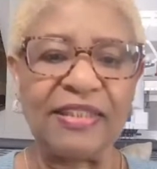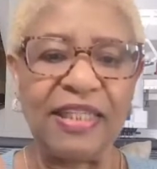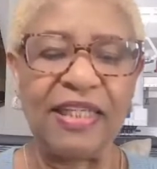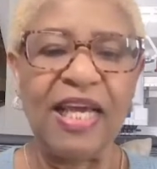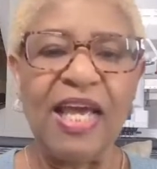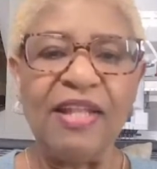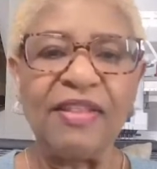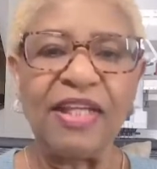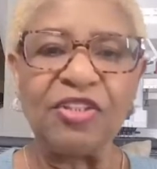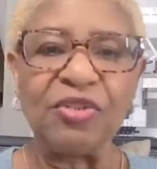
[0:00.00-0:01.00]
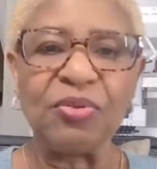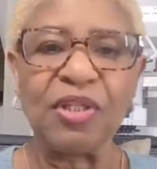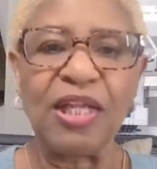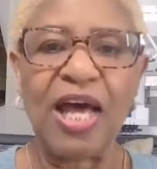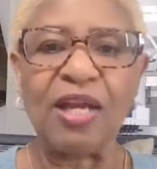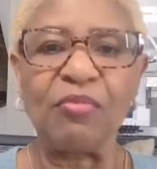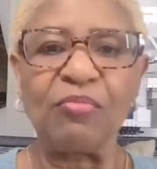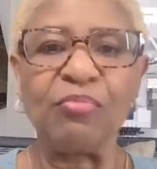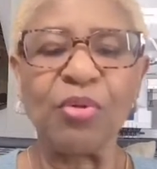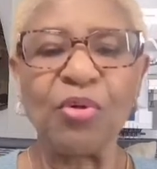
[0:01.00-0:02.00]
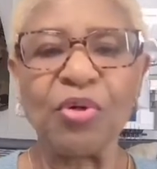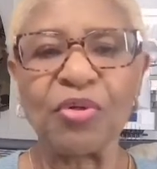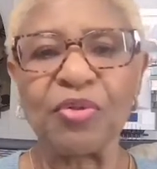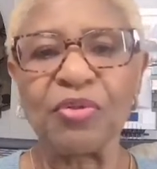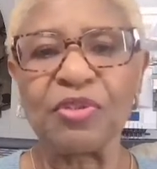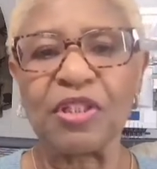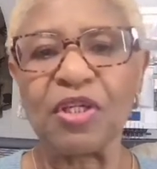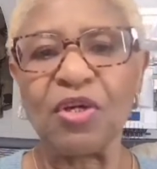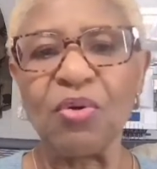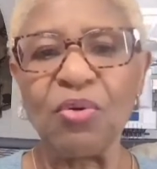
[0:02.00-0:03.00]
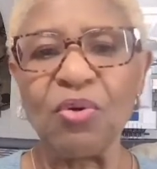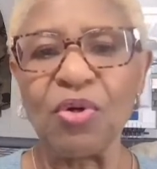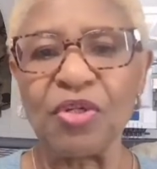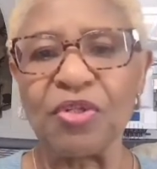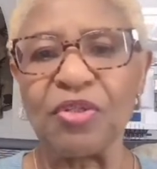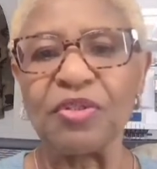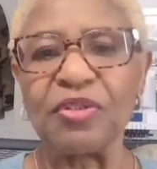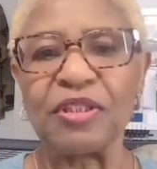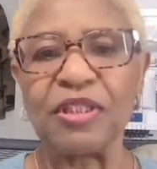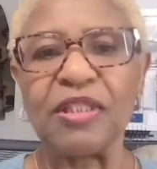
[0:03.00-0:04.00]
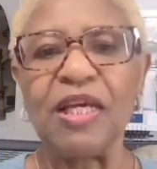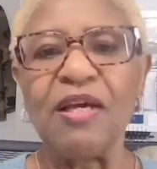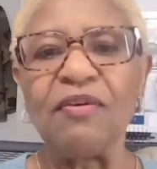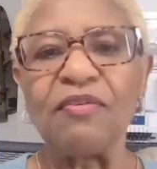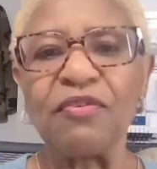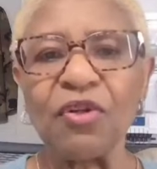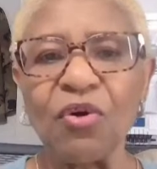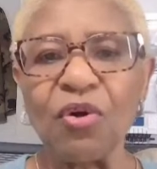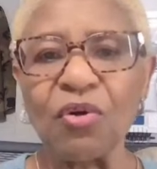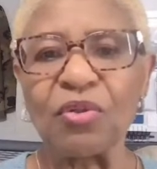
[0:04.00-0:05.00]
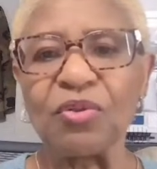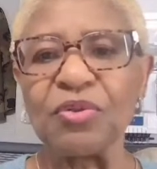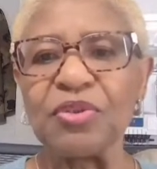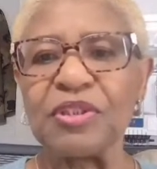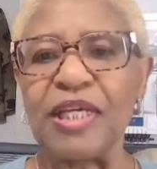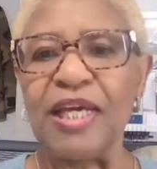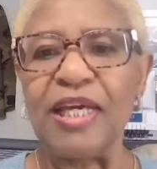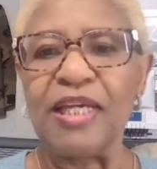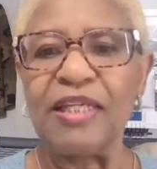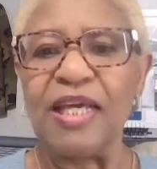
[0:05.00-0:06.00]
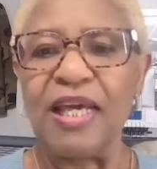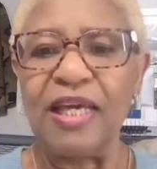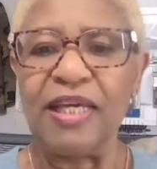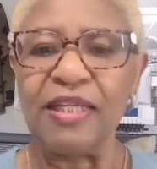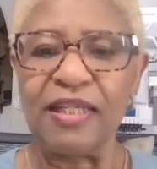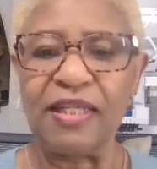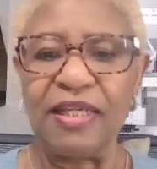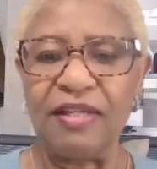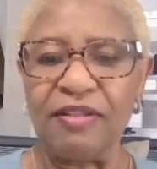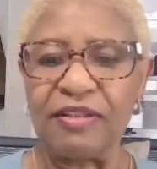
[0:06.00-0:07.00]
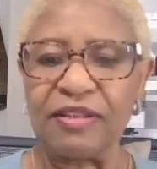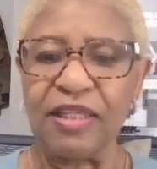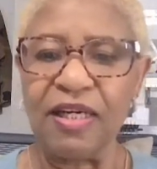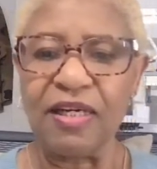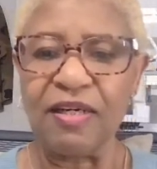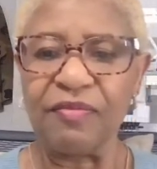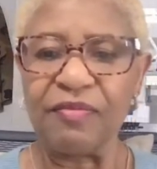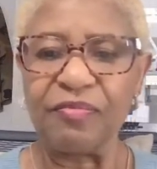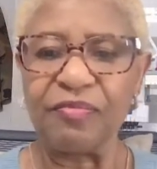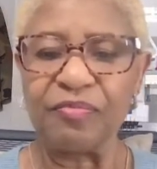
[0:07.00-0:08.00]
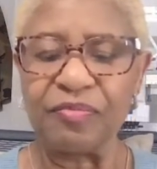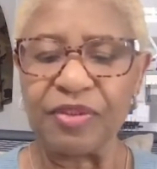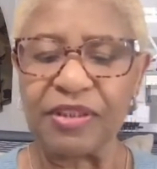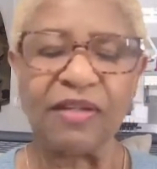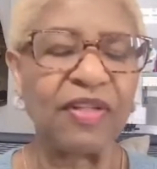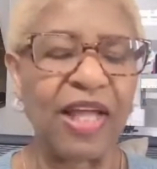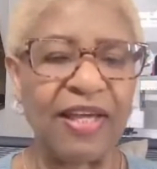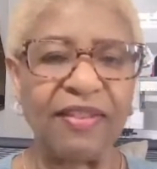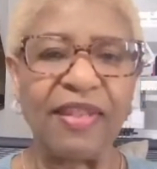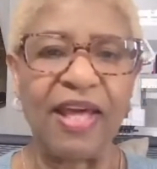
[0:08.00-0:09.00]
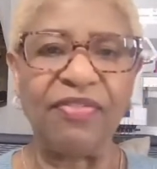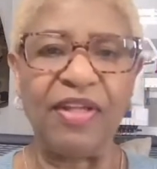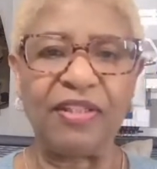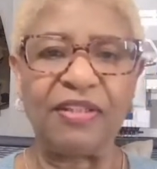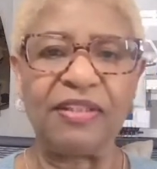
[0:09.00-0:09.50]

and they do a lot of borders and corners and florals and uh, stuff like that, that